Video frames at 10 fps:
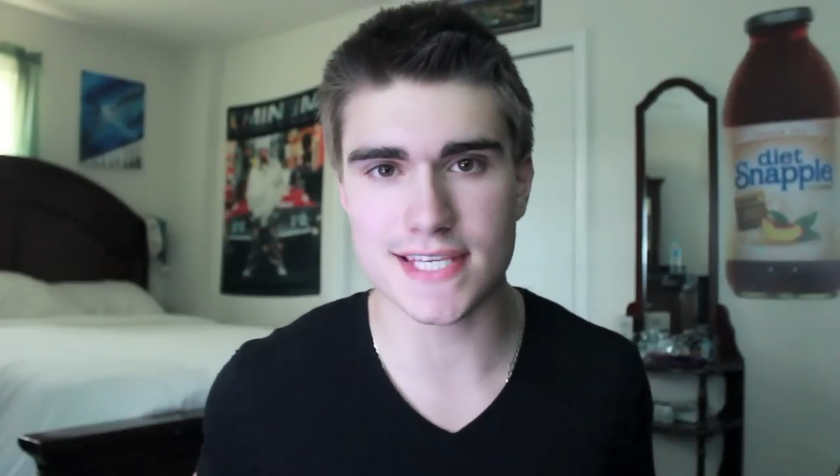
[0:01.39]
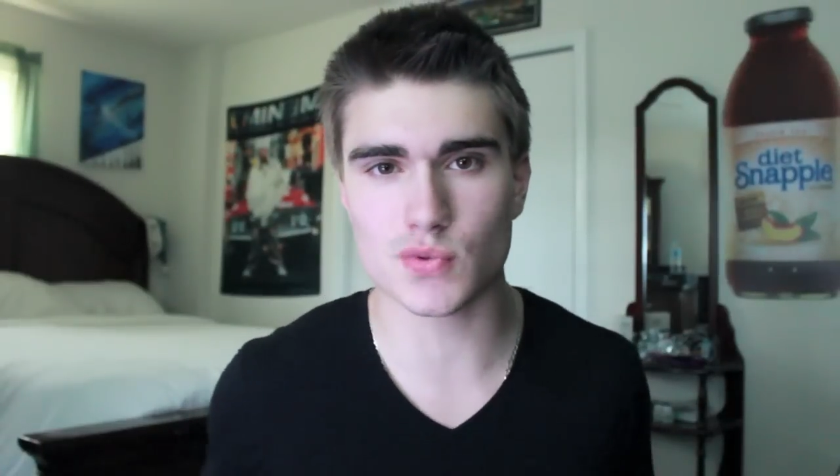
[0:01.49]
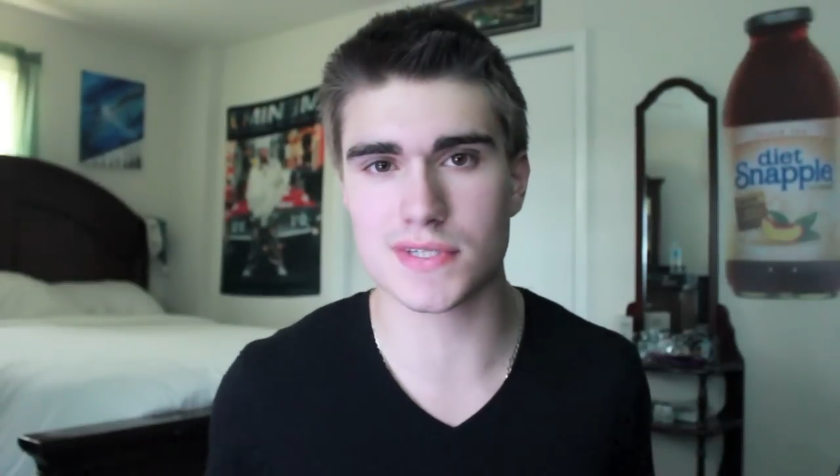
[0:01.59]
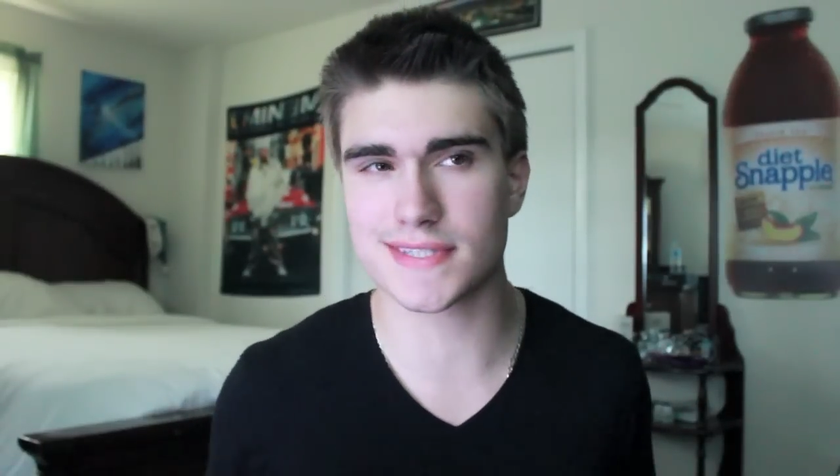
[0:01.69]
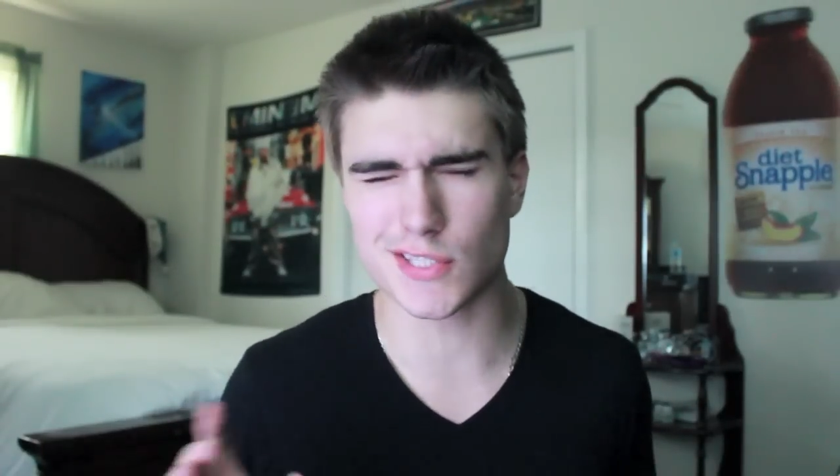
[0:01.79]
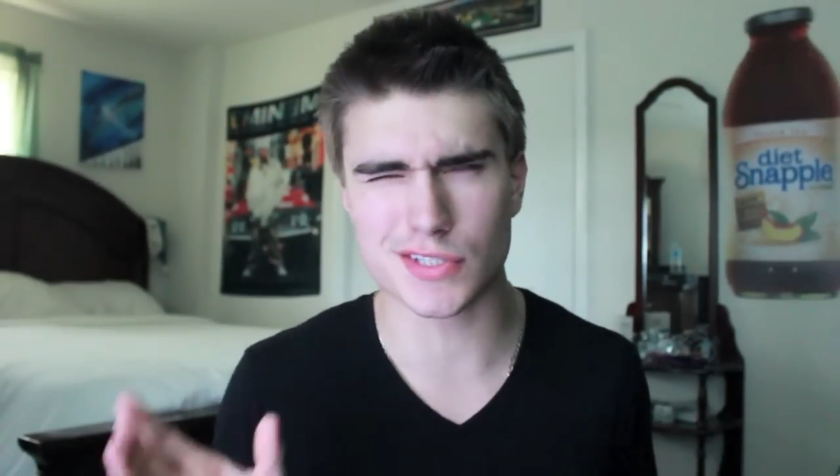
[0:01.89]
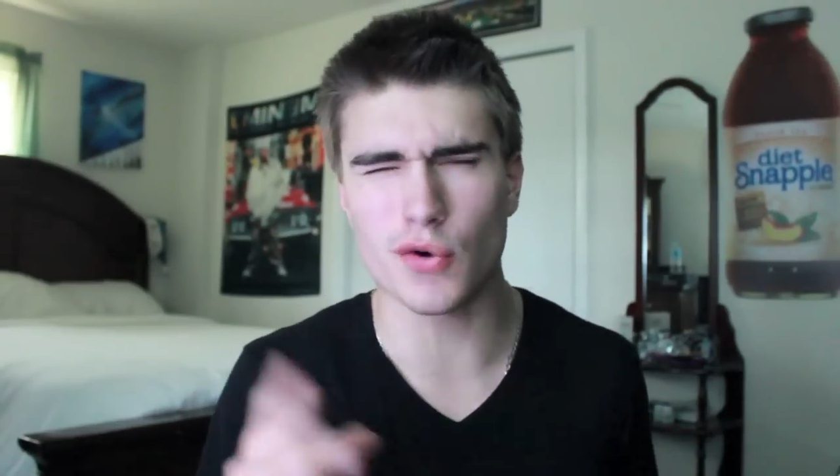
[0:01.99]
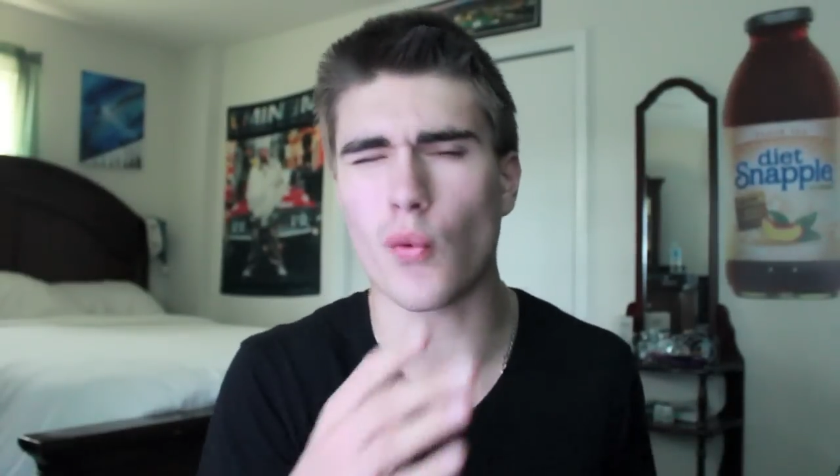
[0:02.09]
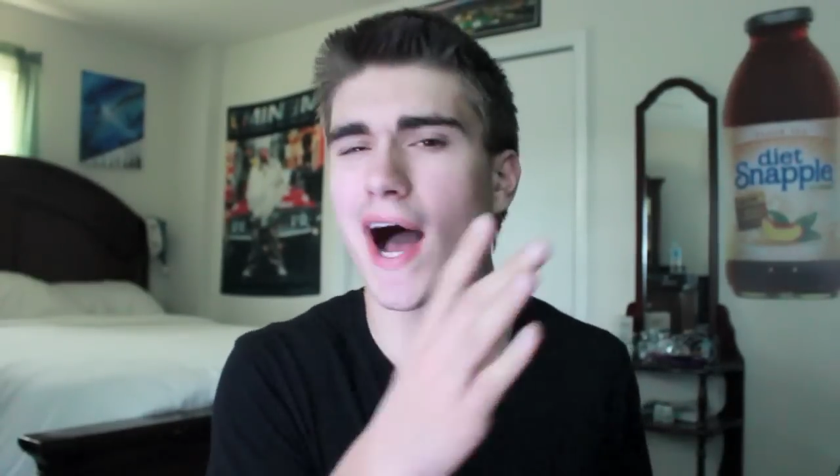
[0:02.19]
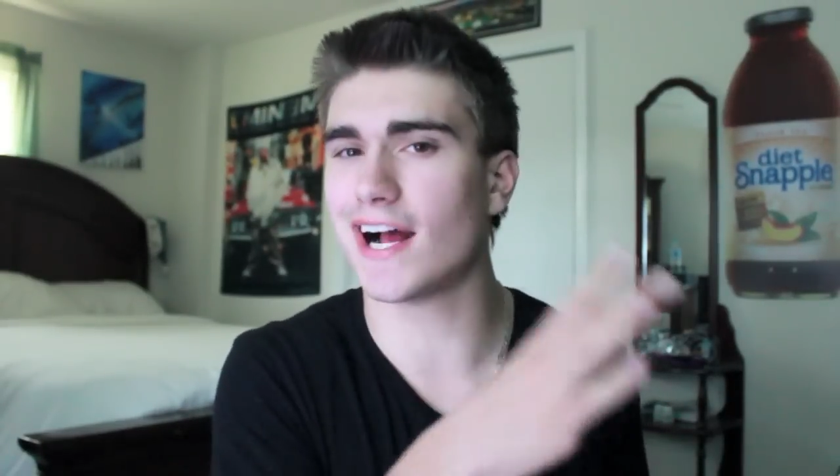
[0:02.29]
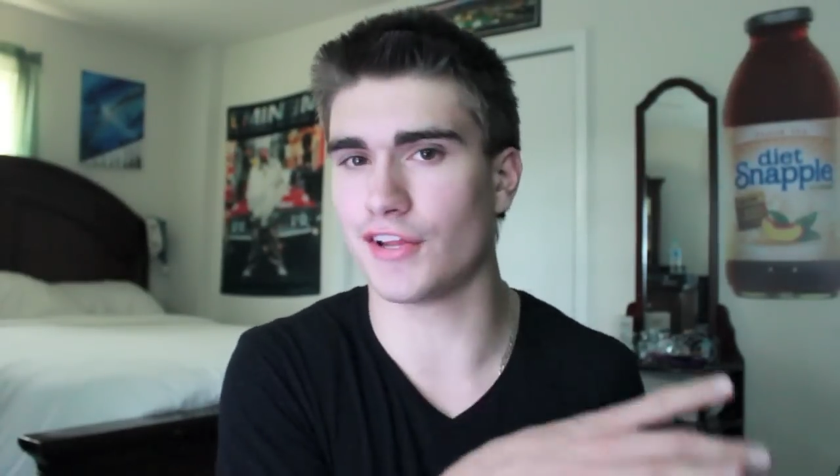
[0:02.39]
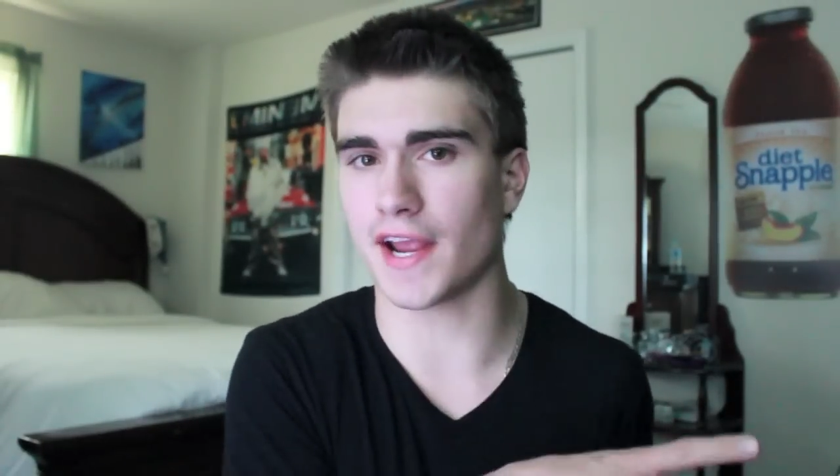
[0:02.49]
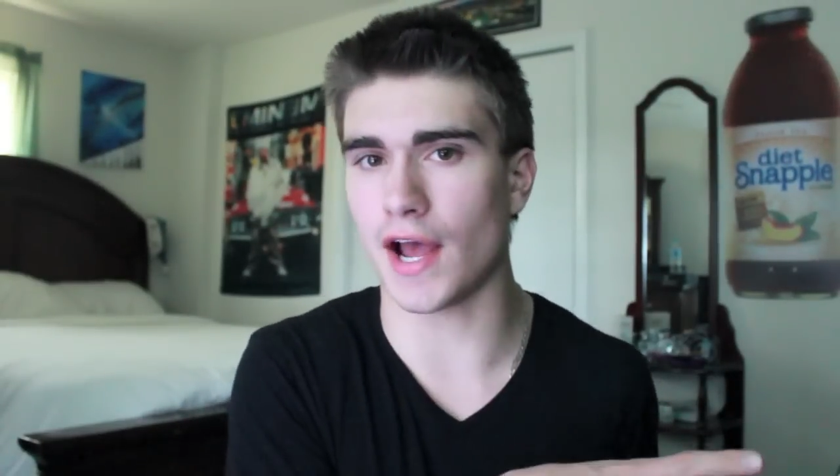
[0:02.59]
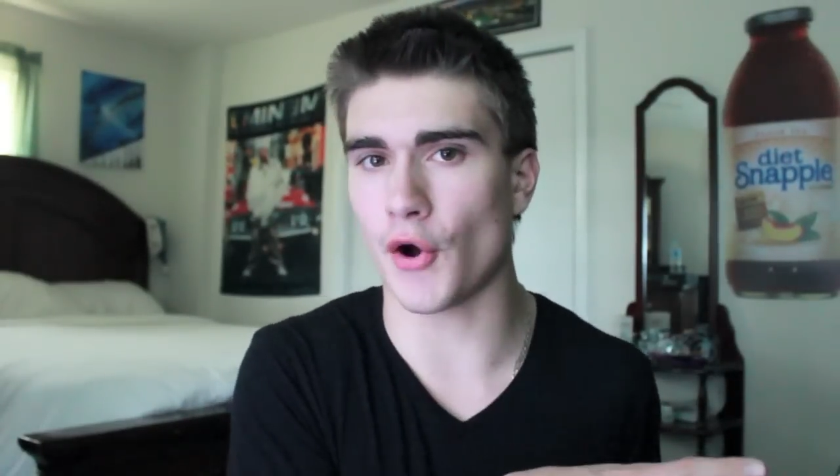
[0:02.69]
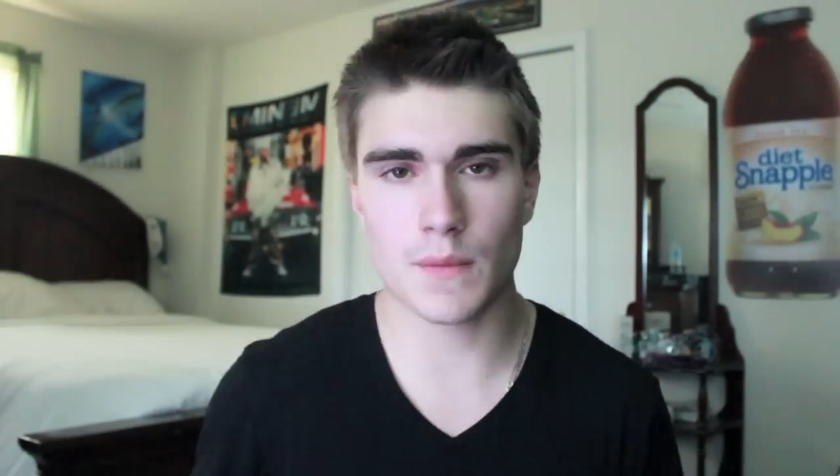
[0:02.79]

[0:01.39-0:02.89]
This was a while ago.